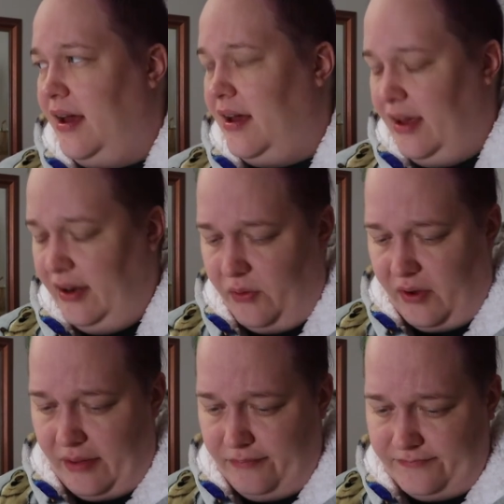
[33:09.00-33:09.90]

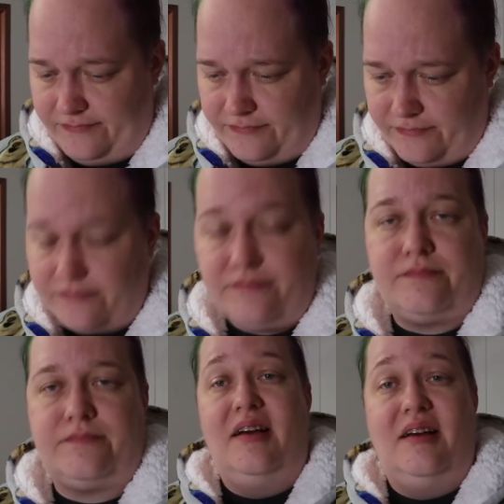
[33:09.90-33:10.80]
Anyway,
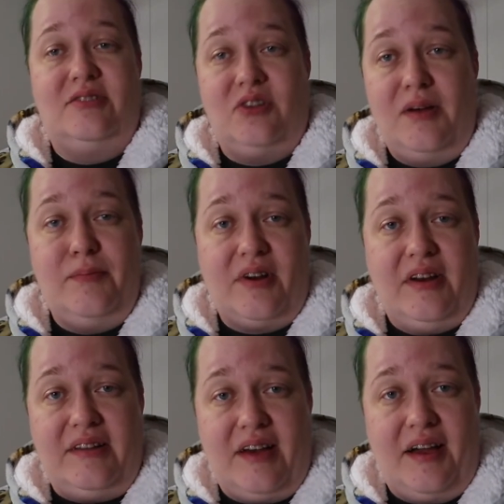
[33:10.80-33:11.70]
so I'm
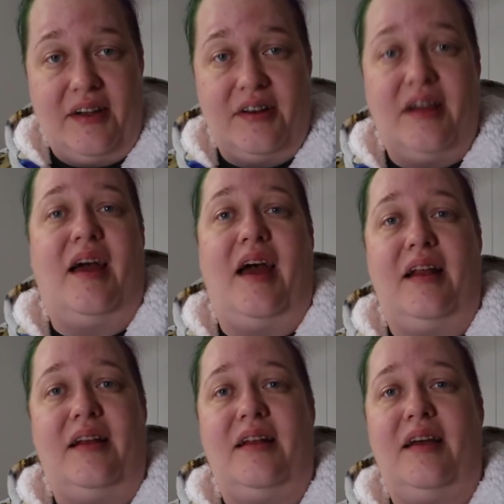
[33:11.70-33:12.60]
pretty tired,
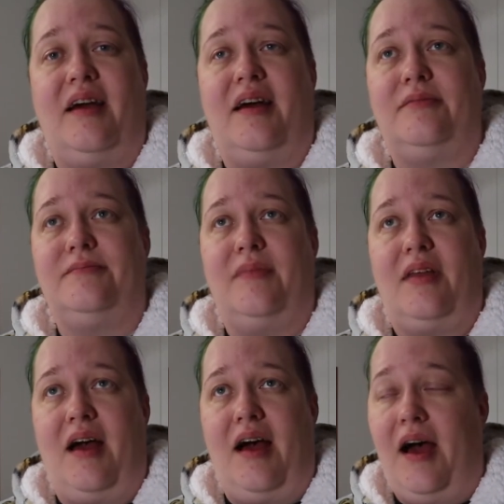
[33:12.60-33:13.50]
and
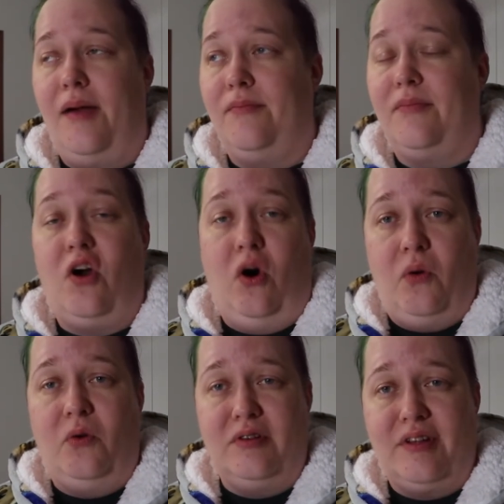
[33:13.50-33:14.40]
I'm
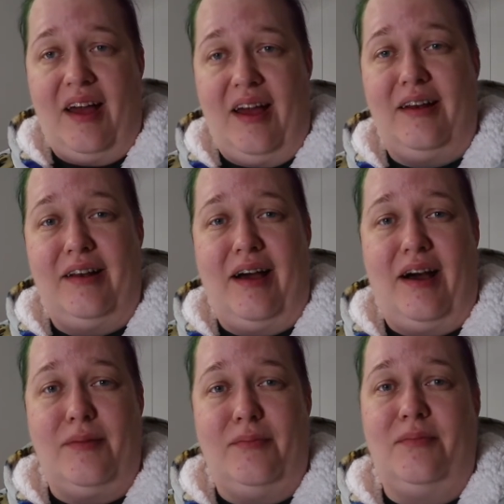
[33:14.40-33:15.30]
cold, and
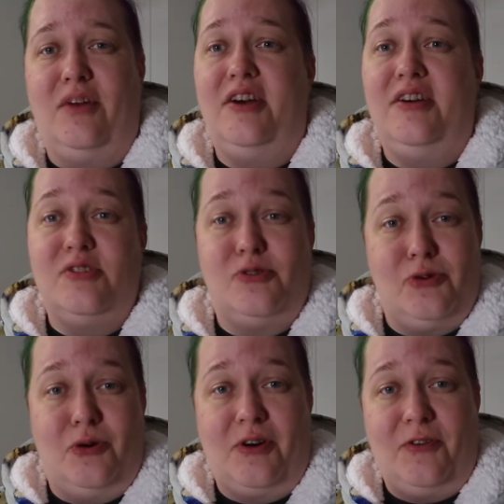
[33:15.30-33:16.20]
I'm
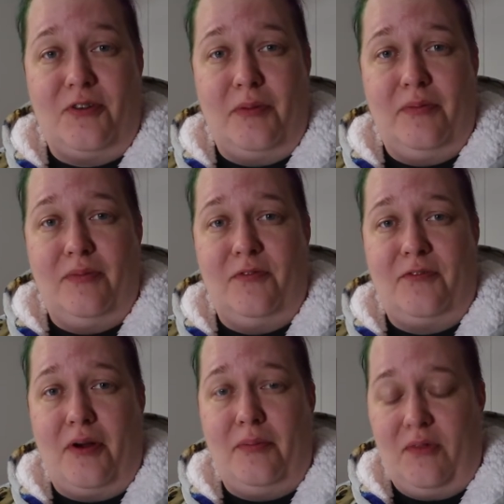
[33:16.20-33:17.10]
sore
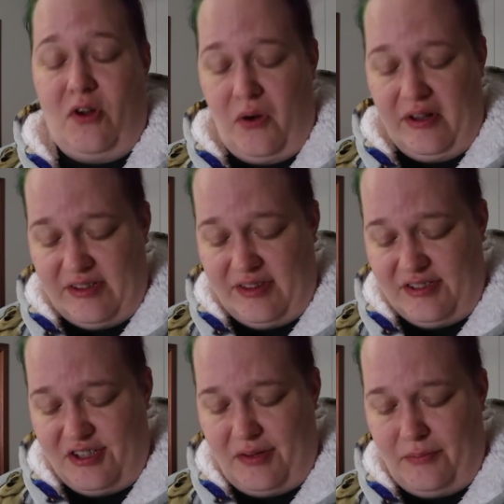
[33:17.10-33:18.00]
from going to the
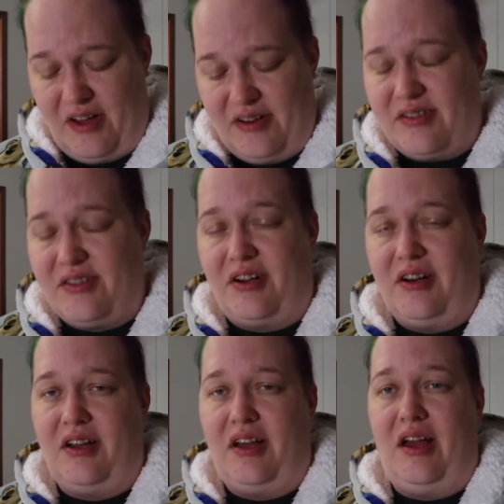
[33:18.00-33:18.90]
gym and
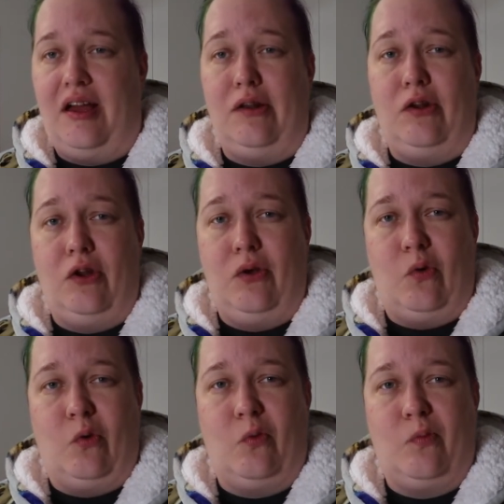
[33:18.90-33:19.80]
starting a
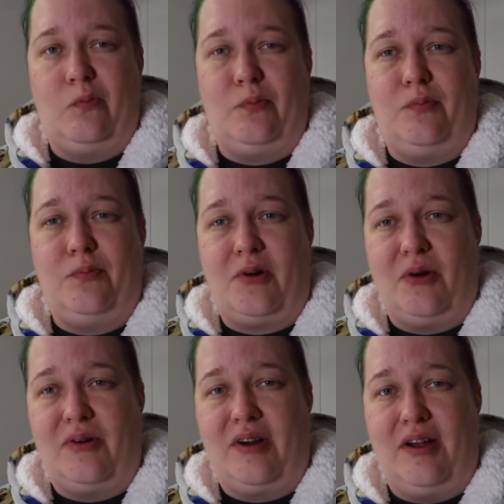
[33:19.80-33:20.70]
new
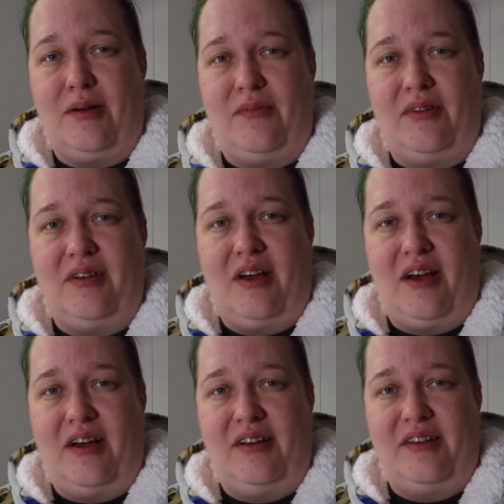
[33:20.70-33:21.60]
program
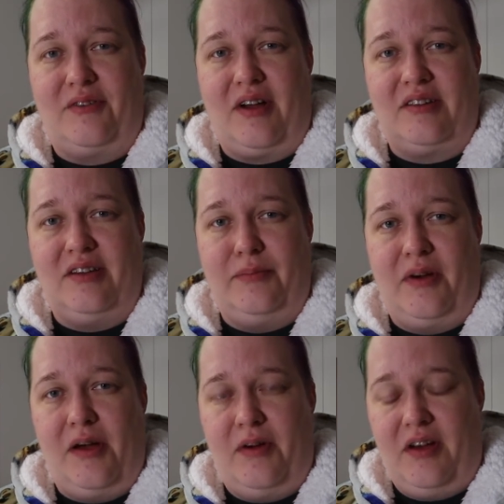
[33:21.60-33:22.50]
directed
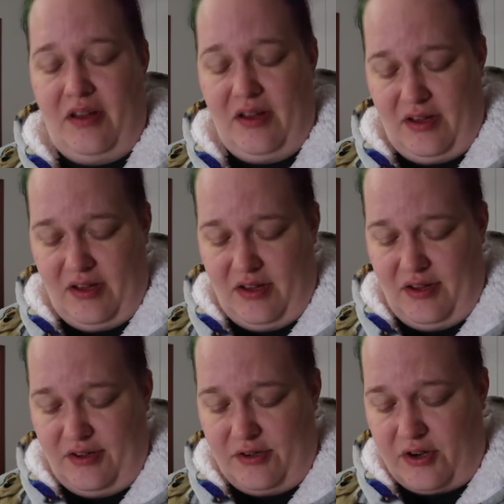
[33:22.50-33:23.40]
by my
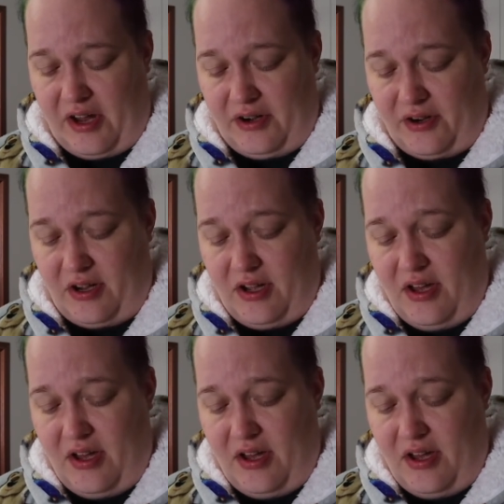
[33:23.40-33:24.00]
trainer.